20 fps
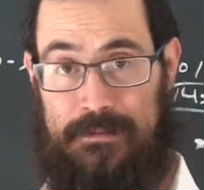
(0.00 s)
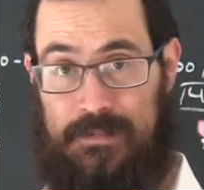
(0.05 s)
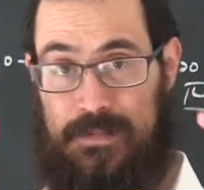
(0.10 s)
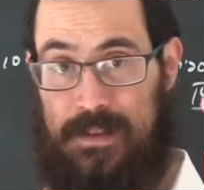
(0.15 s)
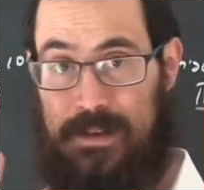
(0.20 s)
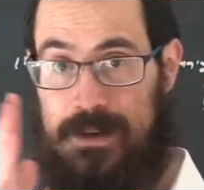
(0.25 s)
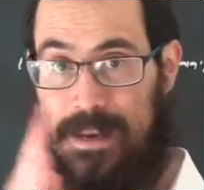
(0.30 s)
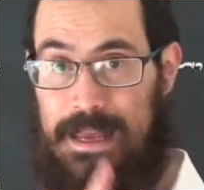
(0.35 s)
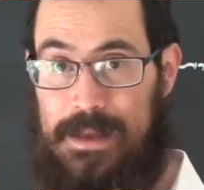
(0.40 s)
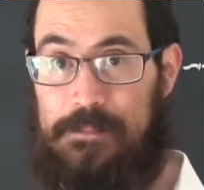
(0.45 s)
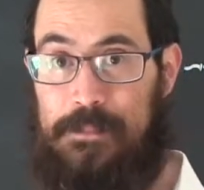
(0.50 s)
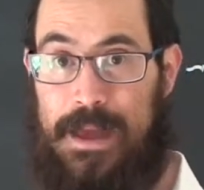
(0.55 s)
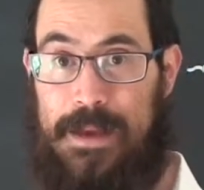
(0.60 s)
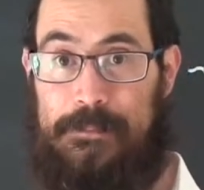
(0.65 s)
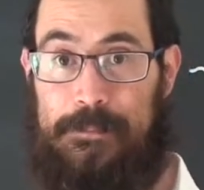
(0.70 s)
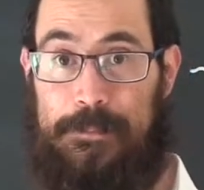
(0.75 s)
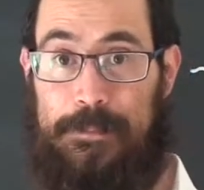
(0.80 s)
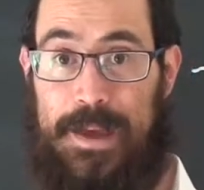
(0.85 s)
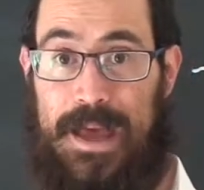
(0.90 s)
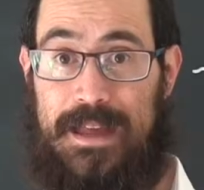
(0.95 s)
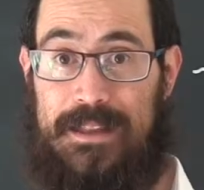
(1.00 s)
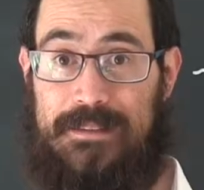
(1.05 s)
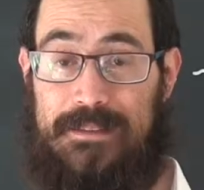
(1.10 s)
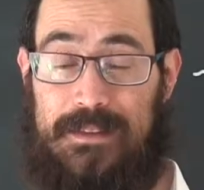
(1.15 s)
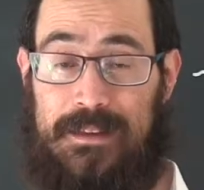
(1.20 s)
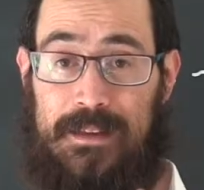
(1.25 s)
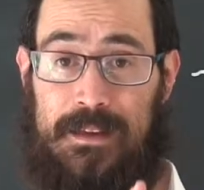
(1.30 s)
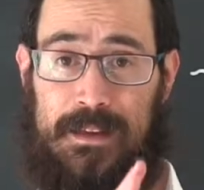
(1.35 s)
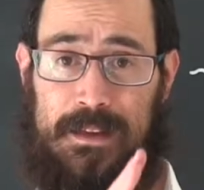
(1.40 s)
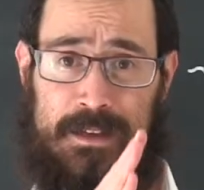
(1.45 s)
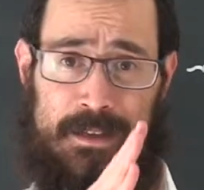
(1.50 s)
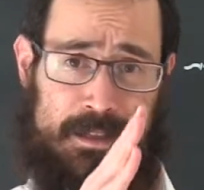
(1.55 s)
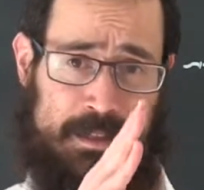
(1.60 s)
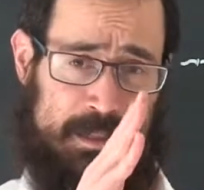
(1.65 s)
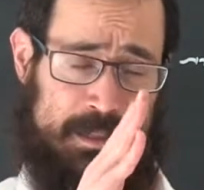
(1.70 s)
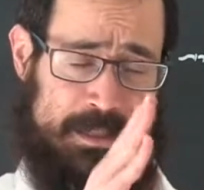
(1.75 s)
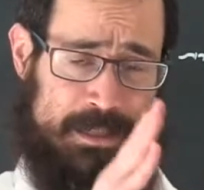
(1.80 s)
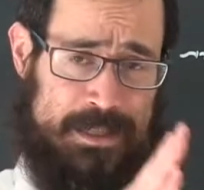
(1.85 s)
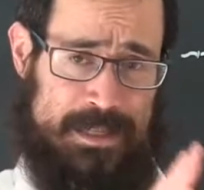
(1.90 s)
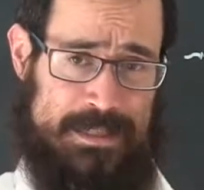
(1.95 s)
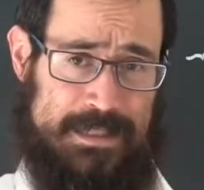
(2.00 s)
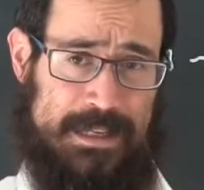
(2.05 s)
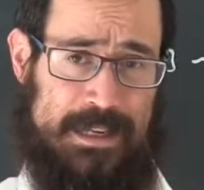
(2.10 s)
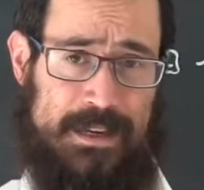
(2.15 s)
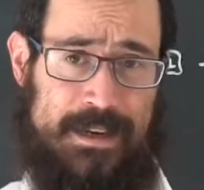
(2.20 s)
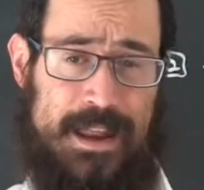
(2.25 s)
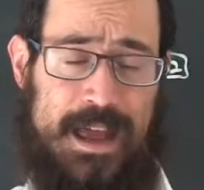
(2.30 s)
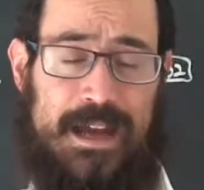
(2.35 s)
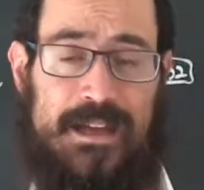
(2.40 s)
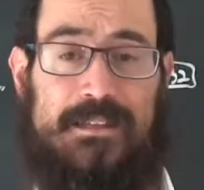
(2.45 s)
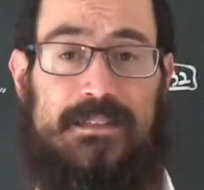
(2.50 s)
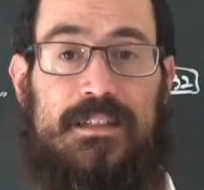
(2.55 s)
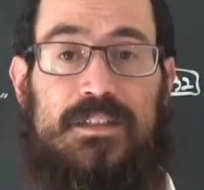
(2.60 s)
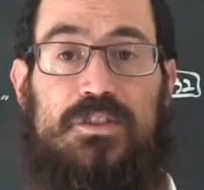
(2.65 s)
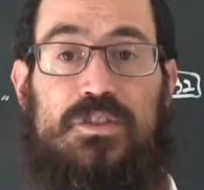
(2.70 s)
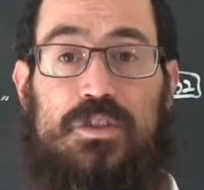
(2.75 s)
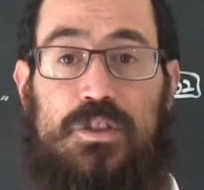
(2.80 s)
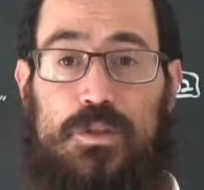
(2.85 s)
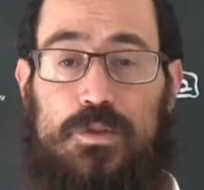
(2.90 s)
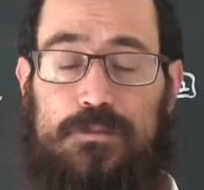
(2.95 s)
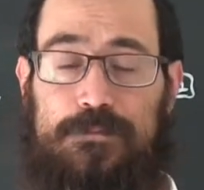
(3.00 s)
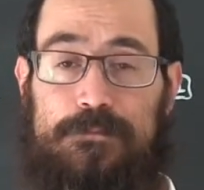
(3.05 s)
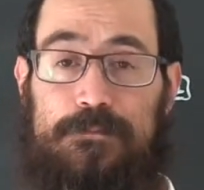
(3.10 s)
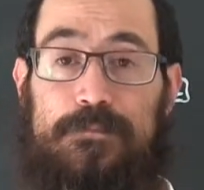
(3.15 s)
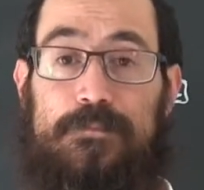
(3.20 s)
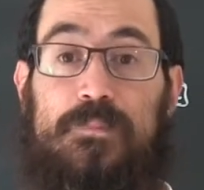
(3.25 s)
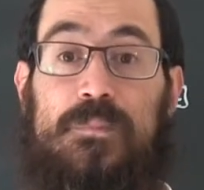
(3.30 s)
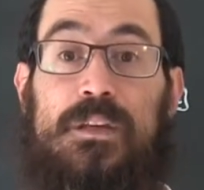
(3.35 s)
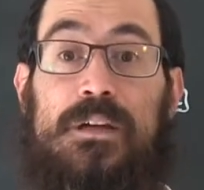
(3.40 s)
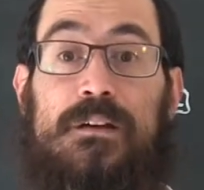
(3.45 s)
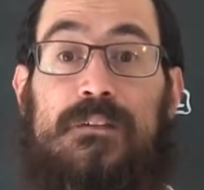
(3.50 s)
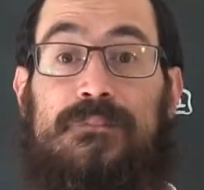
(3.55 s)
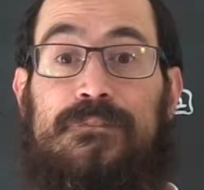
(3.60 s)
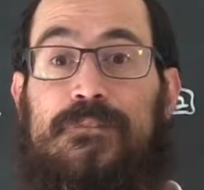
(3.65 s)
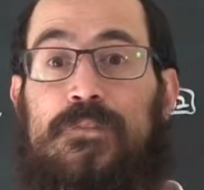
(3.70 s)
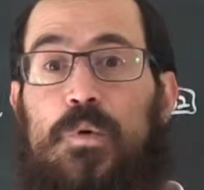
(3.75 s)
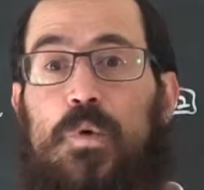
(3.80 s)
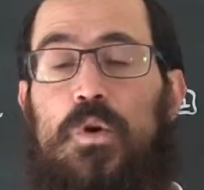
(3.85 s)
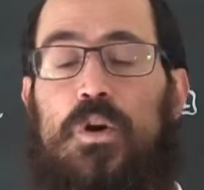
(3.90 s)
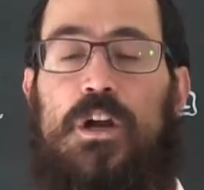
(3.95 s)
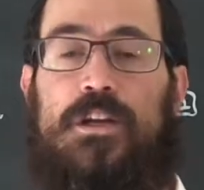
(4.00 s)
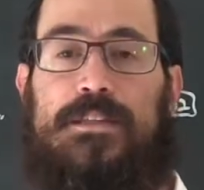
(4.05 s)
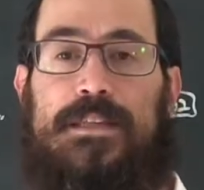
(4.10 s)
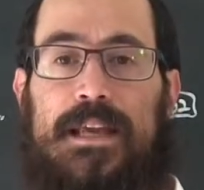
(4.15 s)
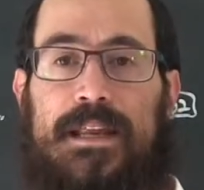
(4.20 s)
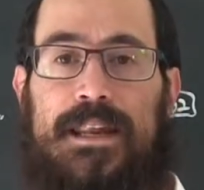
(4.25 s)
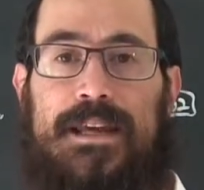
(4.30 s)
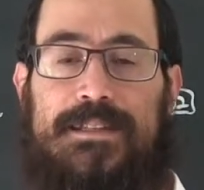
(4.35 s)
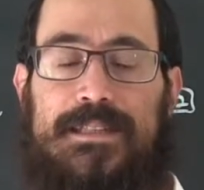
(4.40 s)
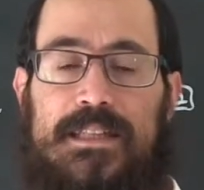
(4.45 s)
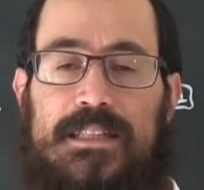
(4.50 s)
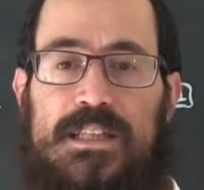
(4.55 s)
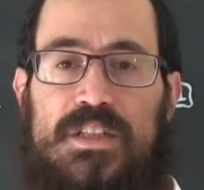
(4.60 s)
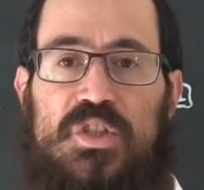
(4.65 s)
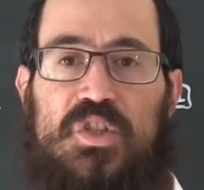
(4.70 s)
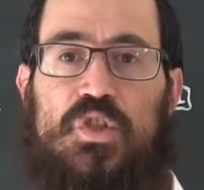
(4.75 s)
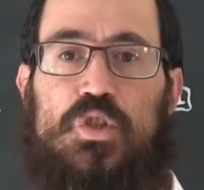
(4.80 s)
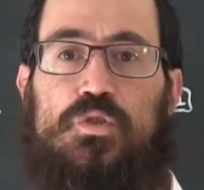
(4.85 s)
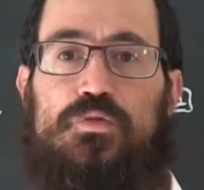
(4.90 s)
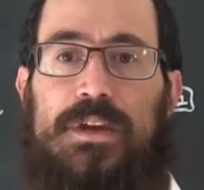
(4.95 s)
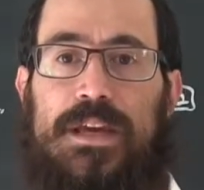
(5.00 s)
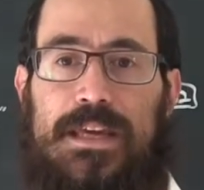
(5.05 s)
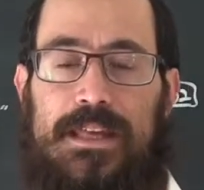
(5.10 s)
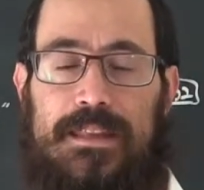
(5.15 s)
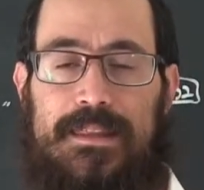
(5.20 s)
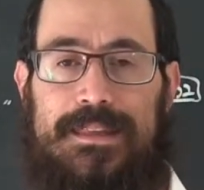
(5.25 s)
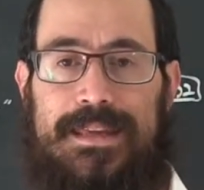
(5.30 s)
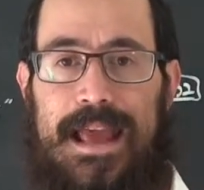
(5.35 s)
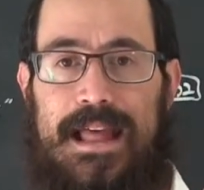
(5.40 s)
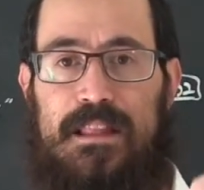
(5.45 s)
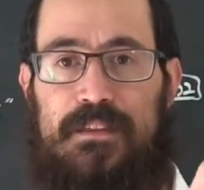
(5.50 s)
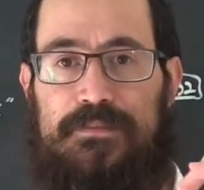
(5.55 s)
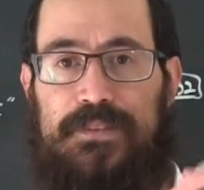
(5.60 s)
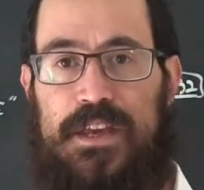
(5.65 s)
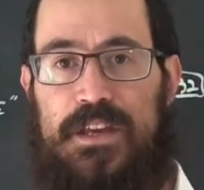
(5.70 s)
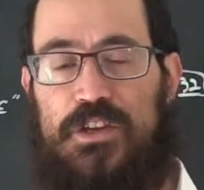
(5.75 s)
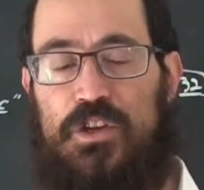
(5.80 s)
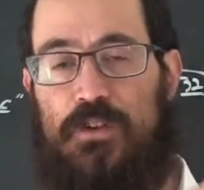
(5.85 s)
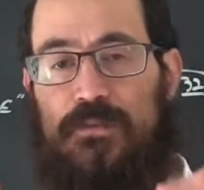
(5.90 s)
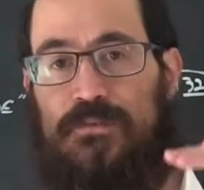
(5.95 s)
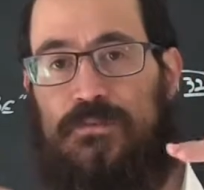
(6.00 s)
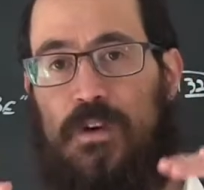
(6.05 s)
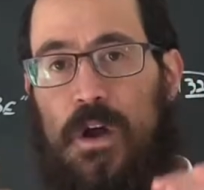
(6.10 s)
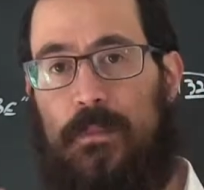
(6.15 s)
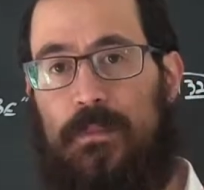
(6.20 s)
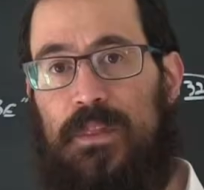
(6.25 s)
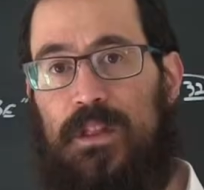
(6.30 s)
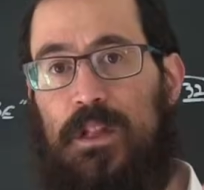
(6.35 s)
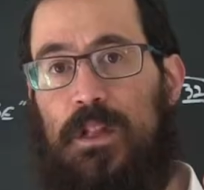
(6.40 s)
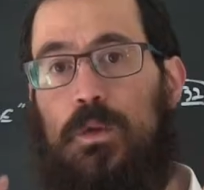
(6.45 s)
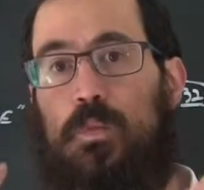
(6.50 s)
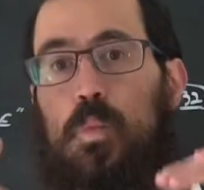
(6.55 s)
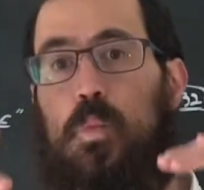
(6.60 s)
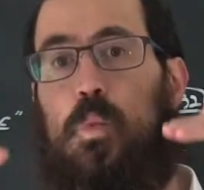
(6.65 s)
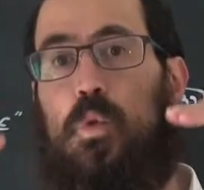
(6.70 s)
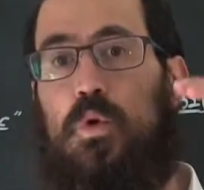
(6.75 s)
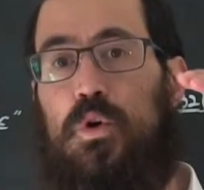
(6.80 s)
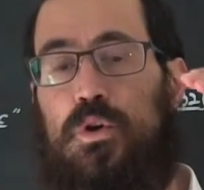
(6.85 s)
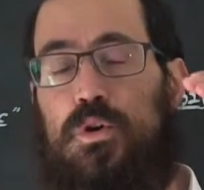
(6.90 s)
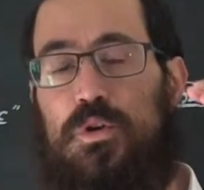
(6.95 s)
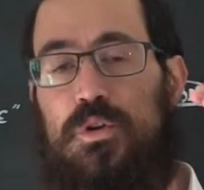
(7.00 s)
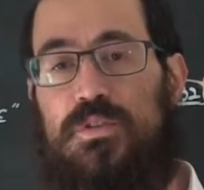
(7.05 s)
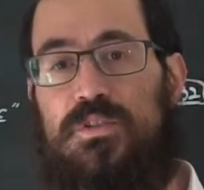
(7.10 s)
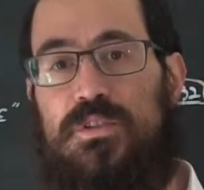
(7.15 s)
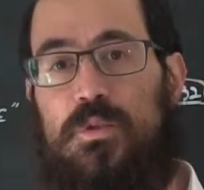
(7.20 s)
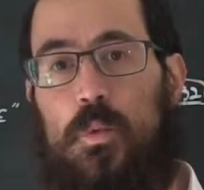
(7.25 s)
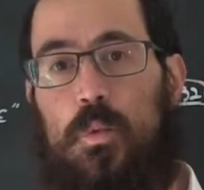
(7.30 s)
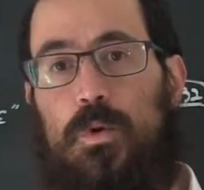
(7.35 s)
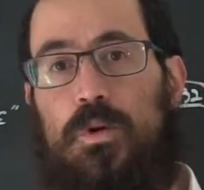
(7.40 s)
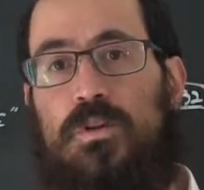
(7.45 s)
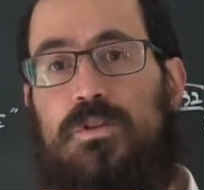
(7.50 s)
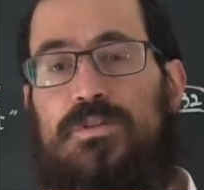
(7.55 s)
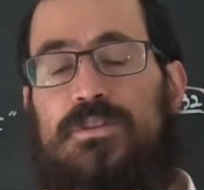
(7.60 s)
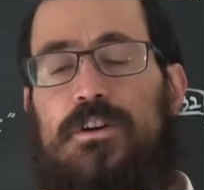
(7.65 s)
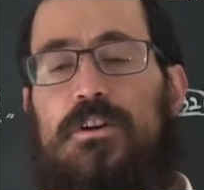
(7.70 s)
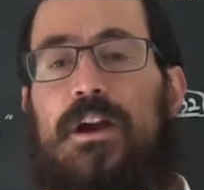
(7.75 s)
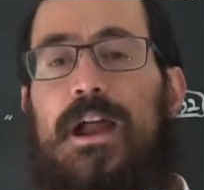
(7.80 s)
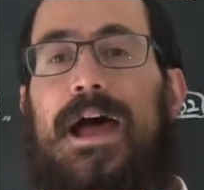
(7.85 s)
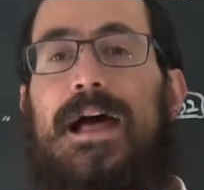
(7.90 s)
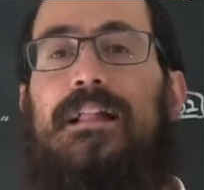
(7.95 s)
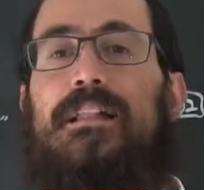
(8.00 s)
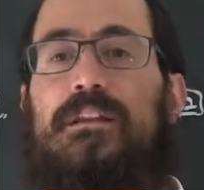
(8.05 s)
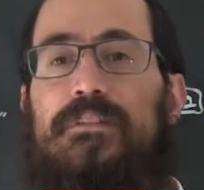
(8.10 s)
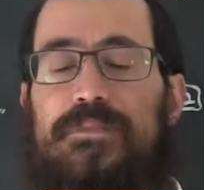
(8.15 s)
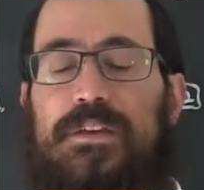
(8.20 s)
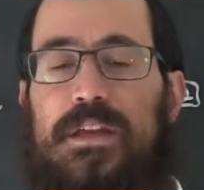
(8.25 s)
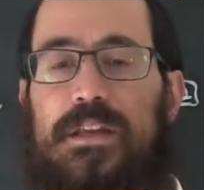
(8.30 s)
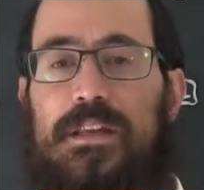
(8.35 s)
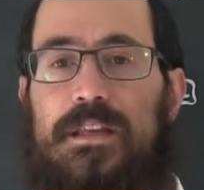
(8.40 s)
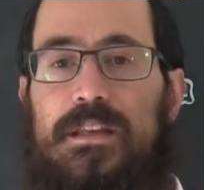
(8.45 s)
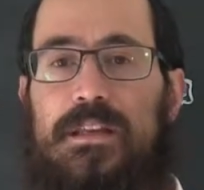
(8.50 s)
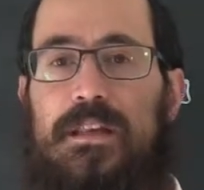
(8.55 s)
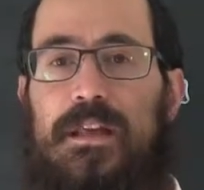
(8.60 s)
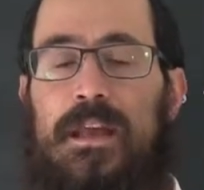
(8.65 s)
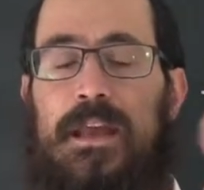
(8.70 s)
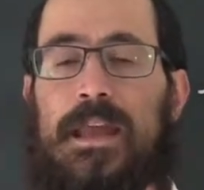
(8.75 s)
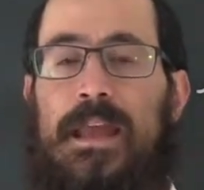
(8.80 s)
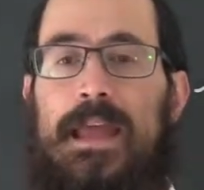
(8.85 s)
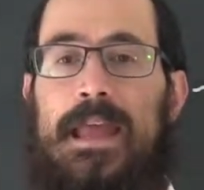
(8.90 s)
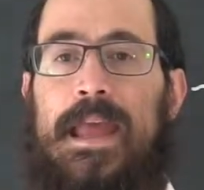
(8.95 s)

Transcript: the name Membet is connected to Gvura, it's connected to strength, the elevation from the worlds. The worlds are elevated.